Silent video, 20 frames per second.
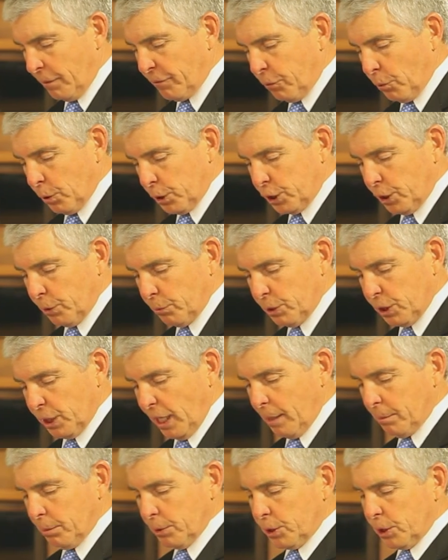before she
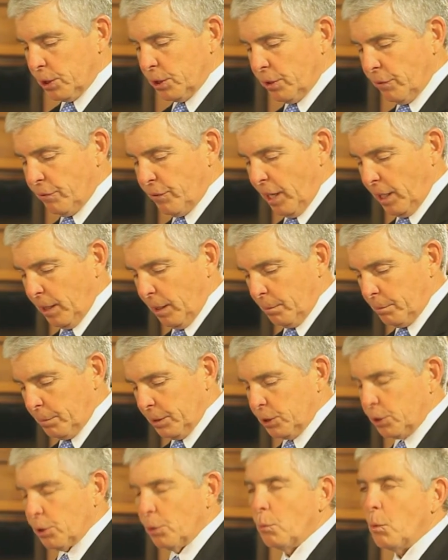was able to
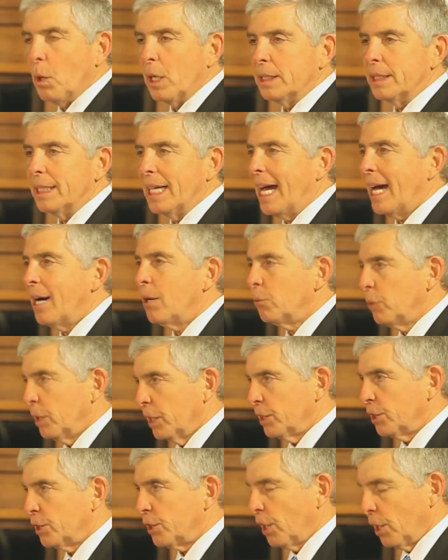develop into what
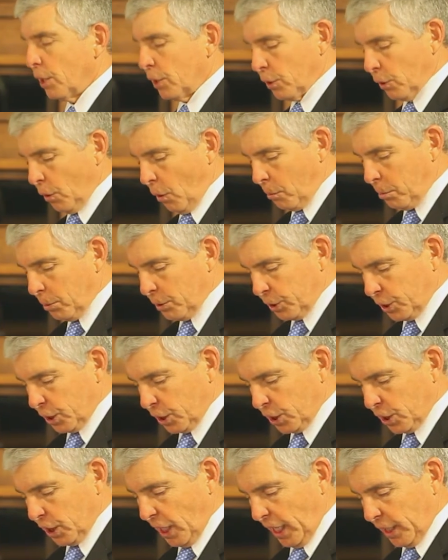now is a global
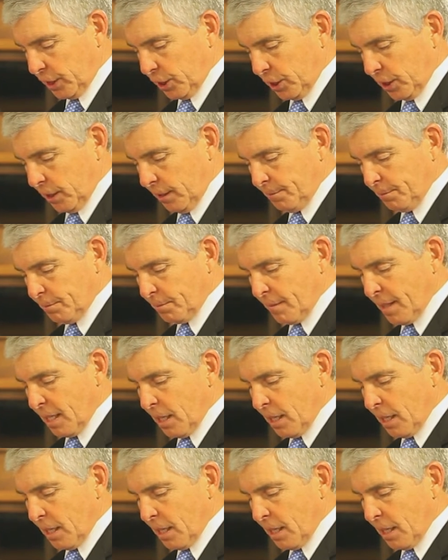success.